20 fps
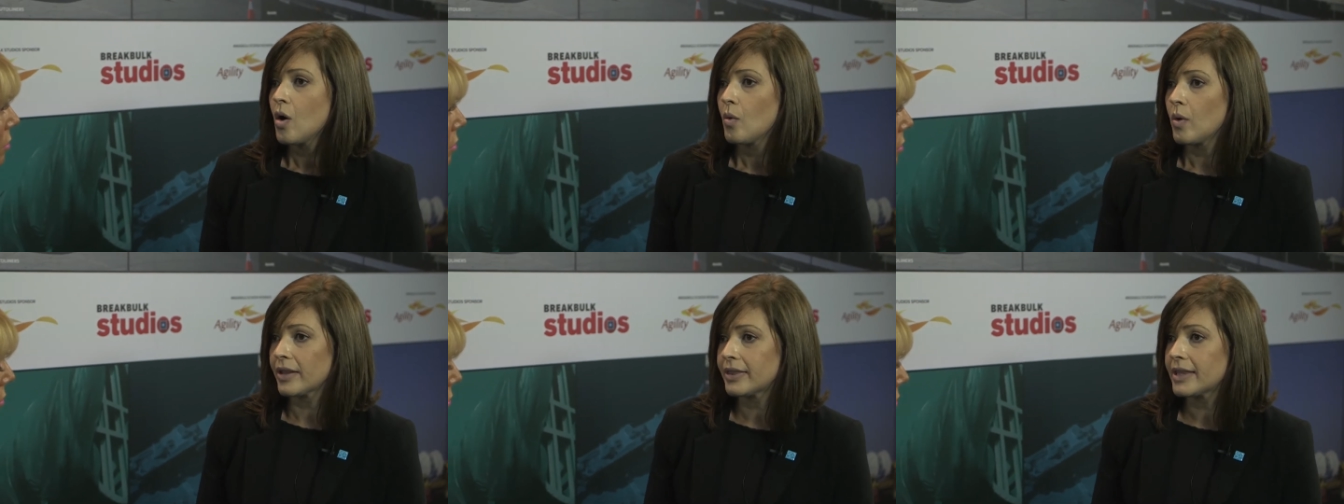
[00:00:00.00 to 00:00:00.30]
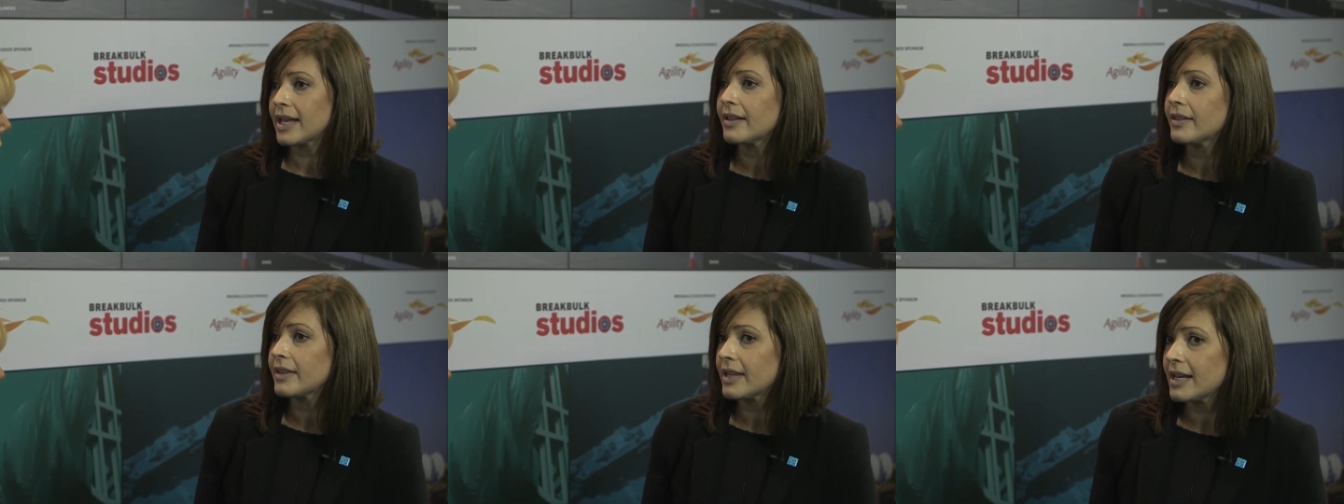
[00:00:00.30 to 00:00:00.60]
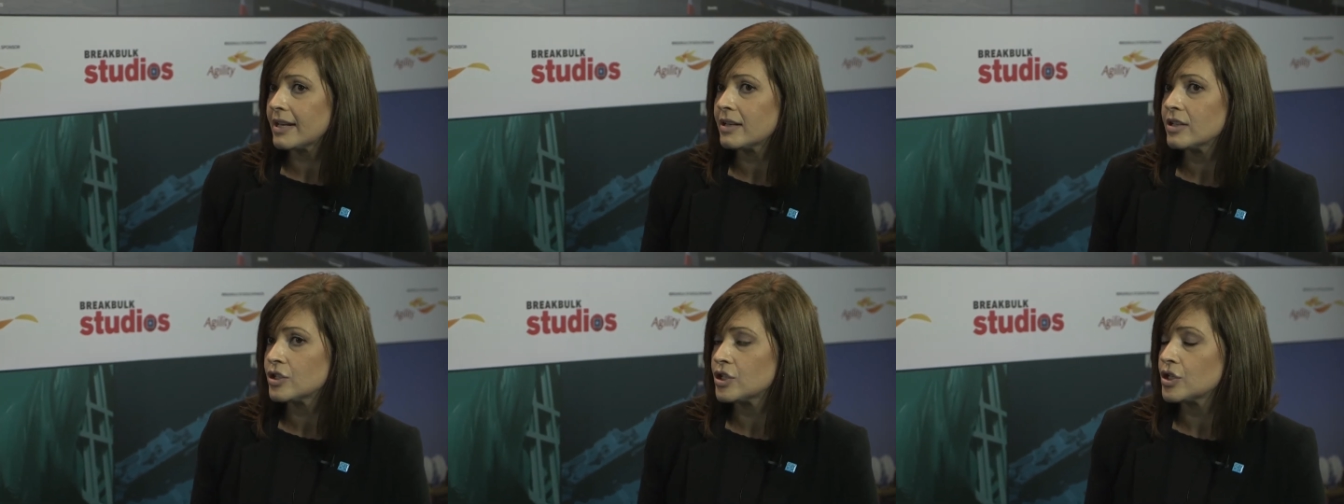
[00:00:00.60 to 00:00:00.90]
What they'll
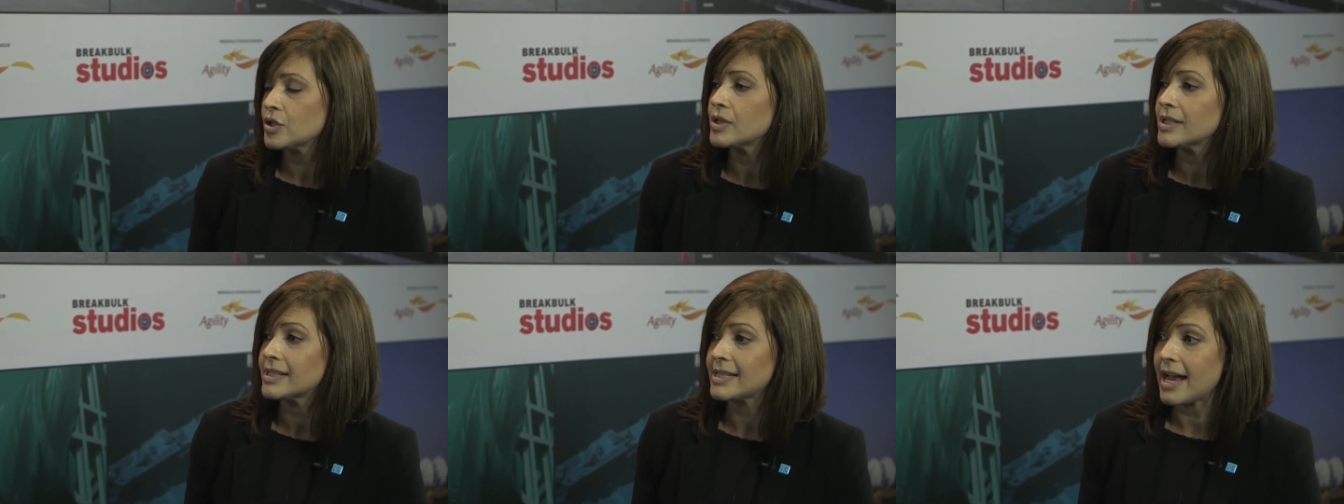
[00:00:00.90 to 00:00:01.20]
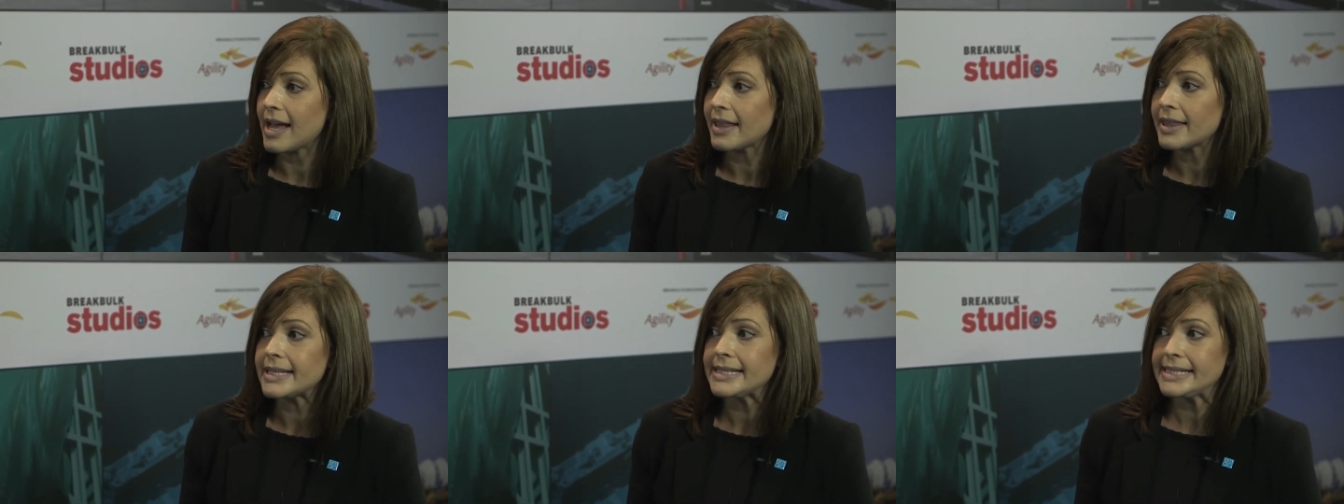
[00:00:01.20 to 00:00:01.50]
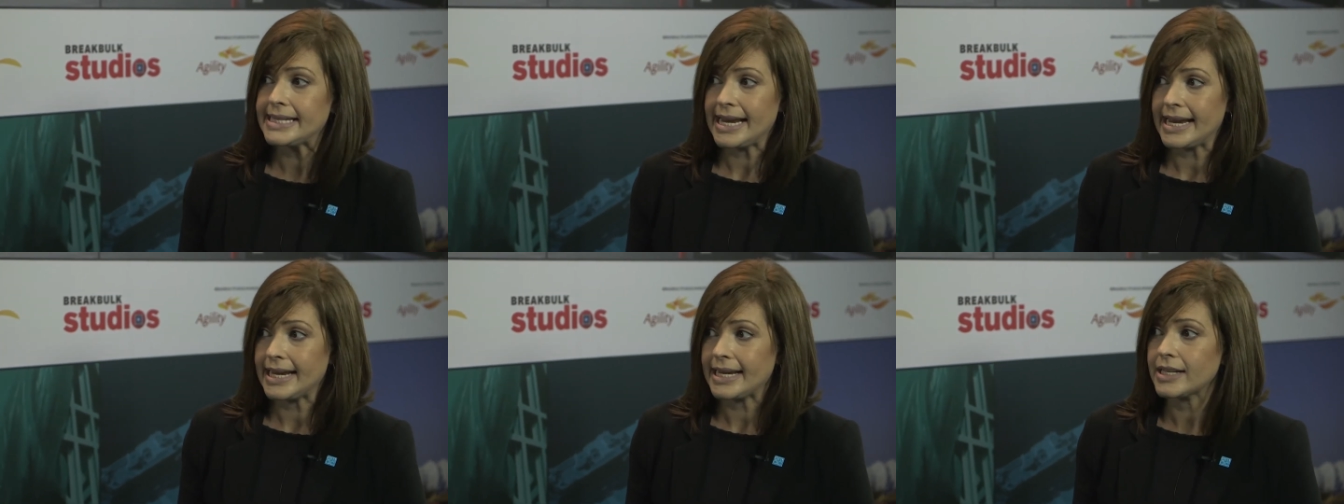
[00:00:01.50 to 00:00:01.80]
then do is either
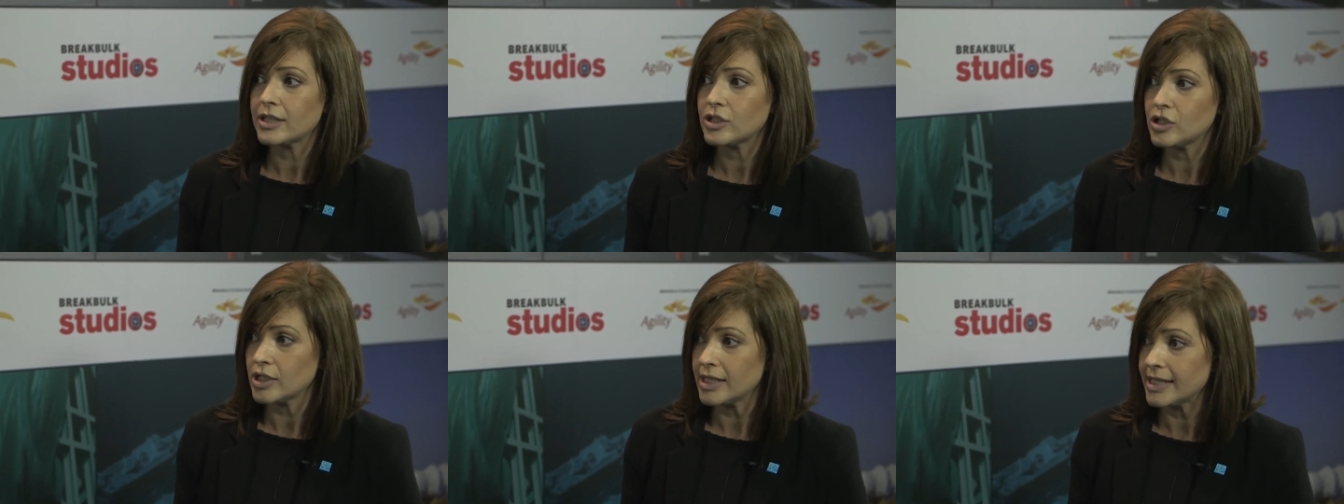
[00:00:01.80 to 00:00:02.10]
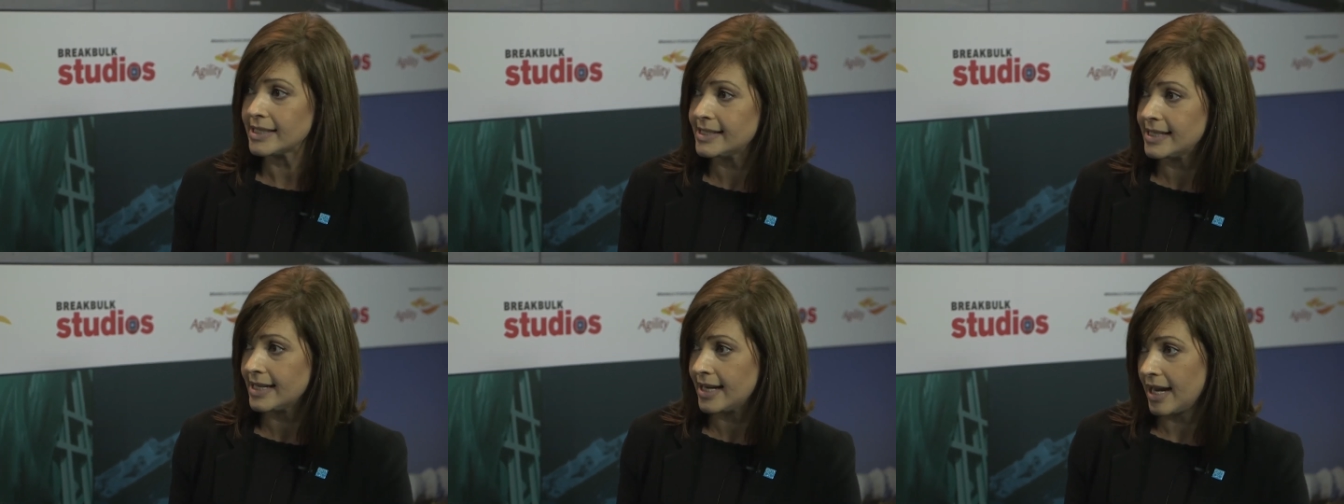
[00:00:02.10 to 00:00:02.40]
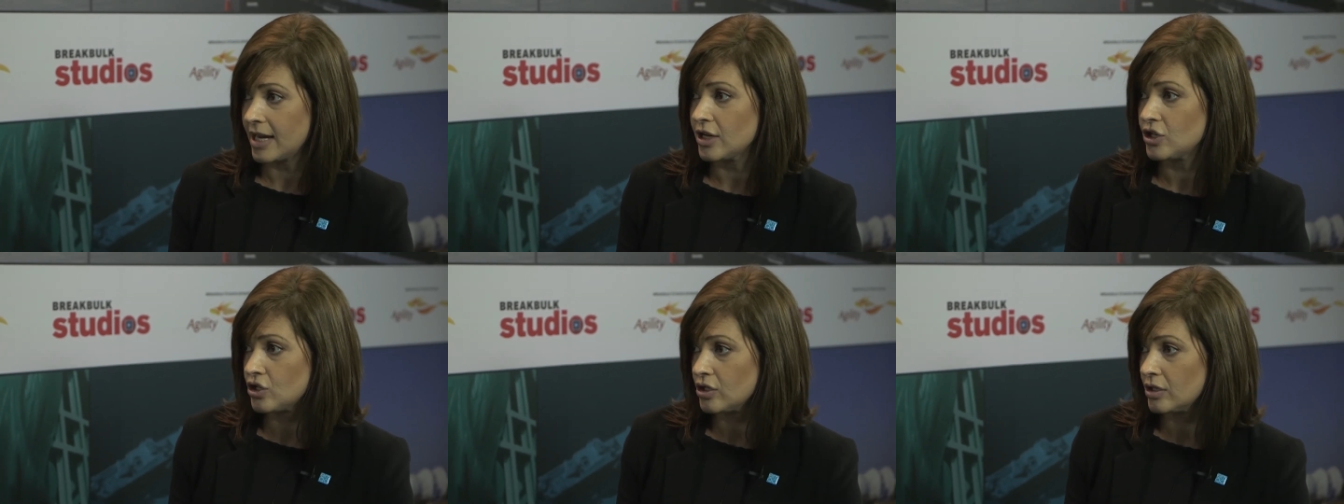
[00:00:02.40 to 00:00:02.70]
take to
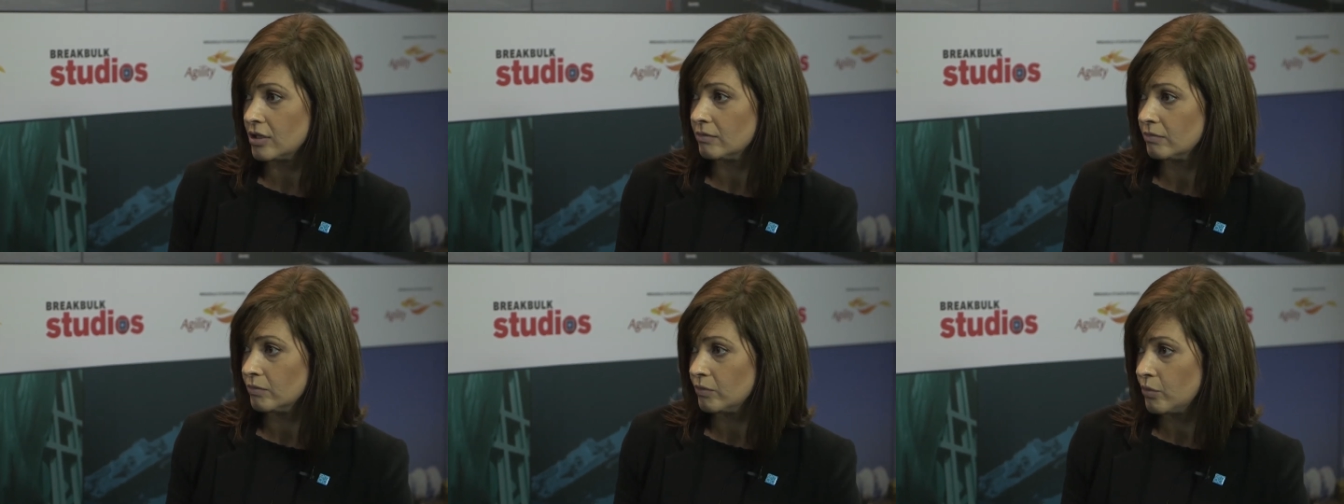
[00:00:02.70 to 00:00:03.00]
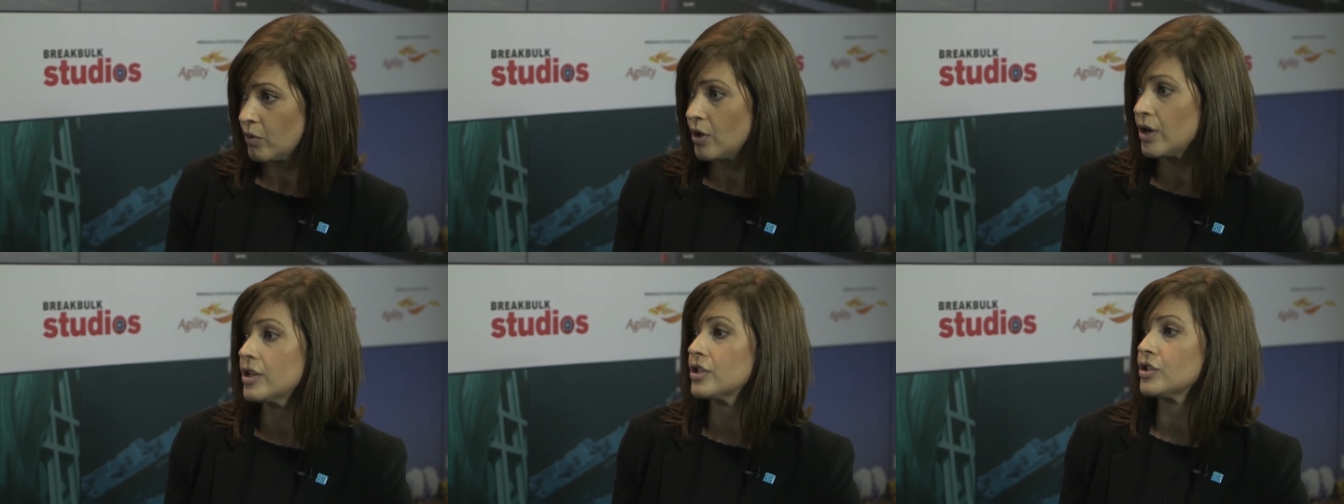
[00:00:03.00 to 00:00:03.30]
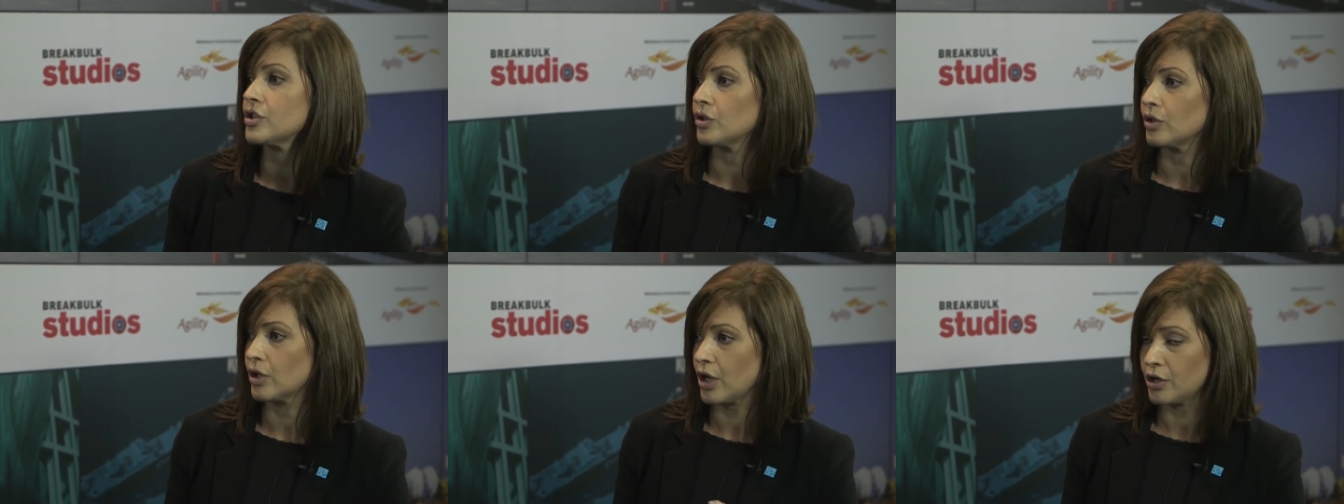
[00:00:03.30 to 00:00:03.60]
litigation,
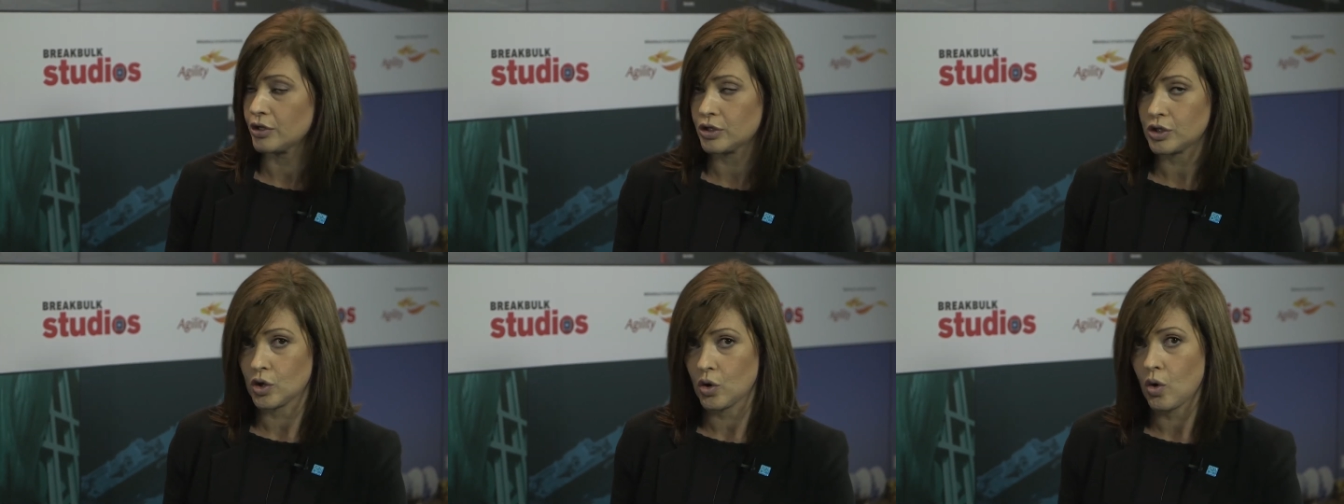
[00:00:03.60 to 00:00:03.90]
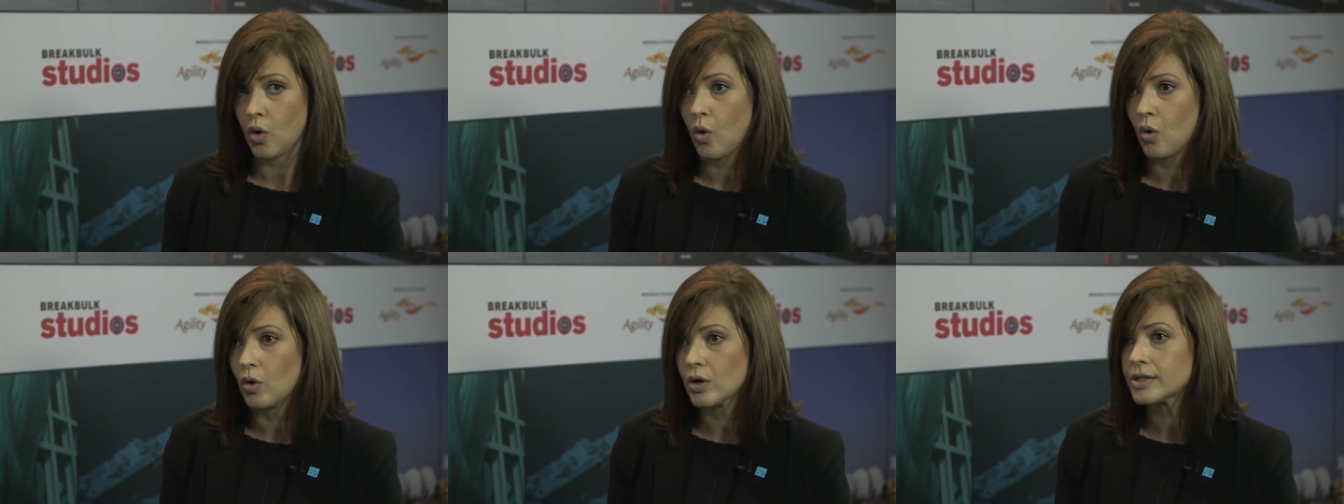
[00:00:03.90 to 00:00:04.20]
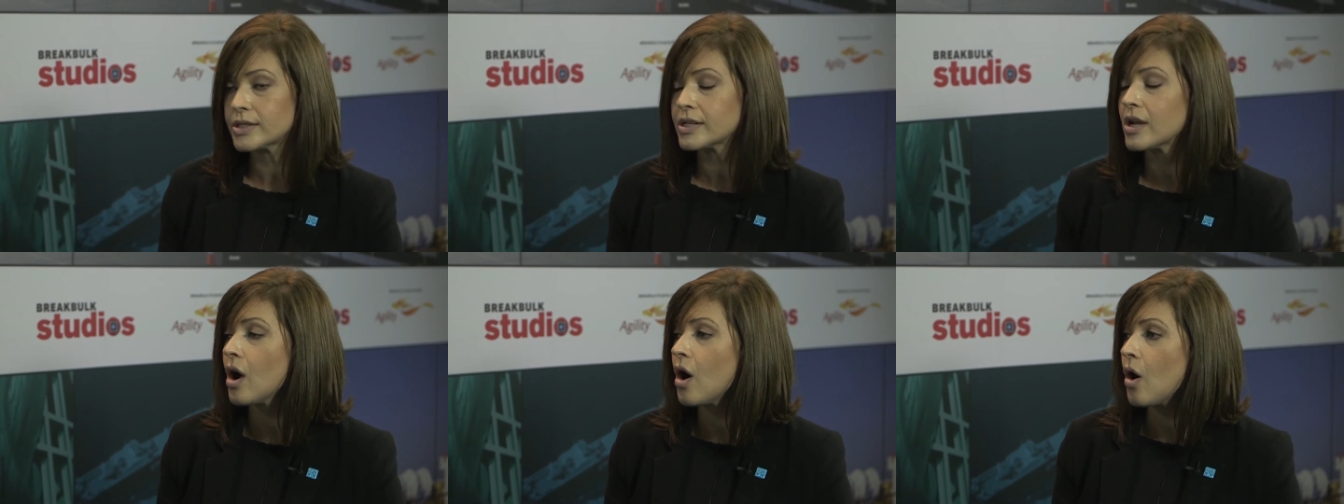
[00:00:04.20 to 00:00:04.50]
whereas you'll go to court,